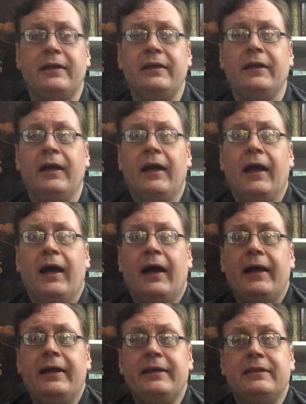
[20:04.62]
in
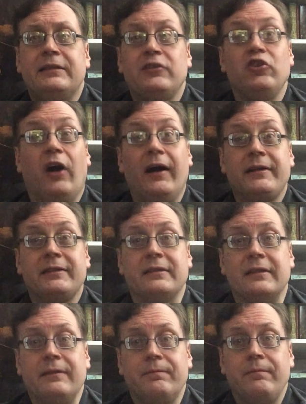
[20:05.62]
is
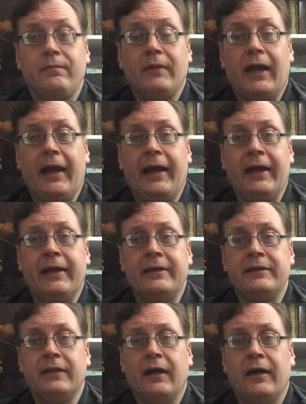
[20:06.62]
Locksley,
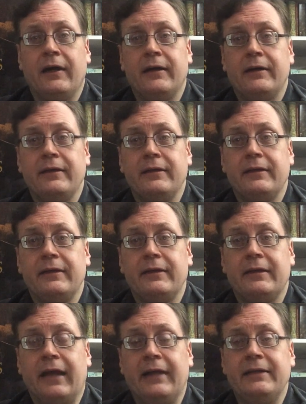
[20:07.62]
and
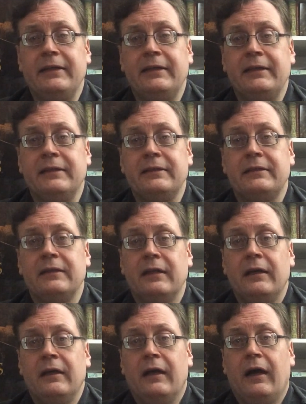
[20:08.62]
that is
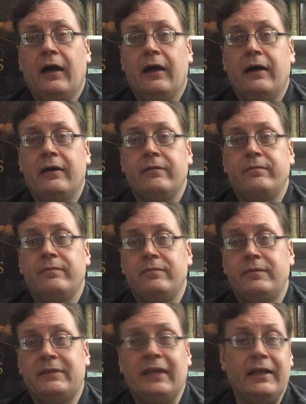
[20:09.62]
uh,
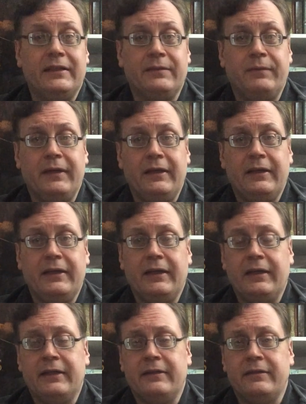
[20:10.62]
said to
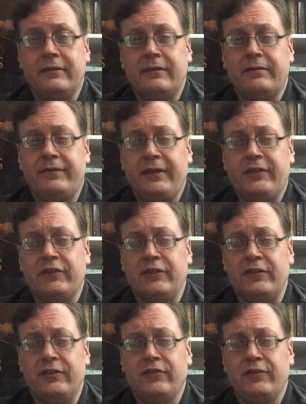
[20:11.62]
be in
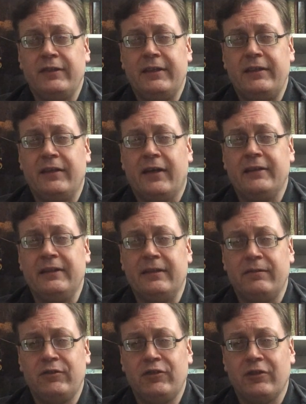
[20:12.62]
fiction usually in
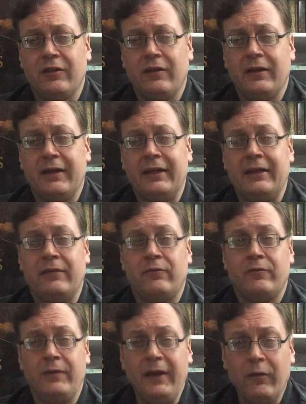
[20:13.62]
Nottinghamshire. In
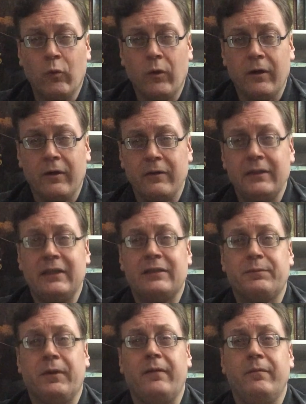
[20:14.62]
real world, it's
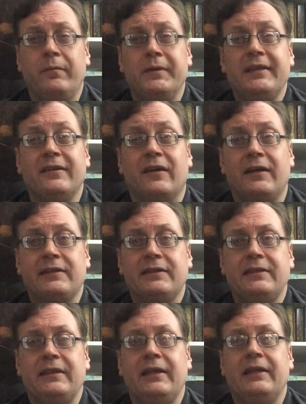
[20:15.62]
probably
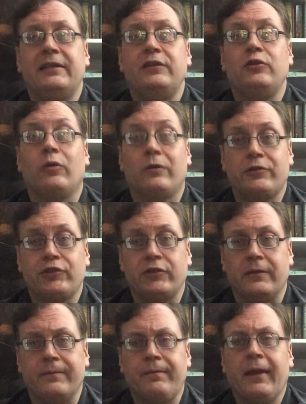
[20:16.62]
Locksley in
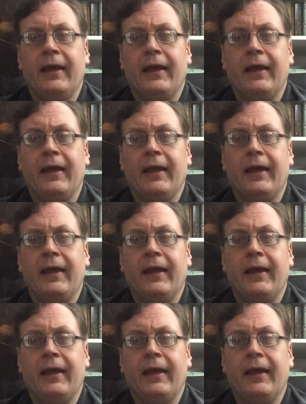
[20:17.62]
Yorkshire,